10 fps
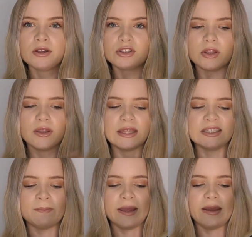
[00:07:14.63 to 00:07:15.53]
so that
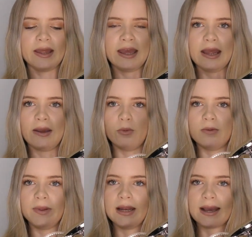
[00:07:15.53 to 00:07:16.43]
this bit here
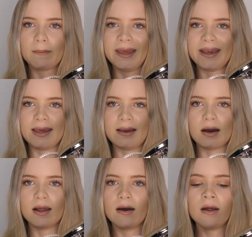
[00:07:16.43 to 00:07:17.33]
would be like a pinky
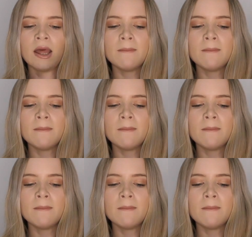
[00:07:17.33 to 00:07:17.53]
colour.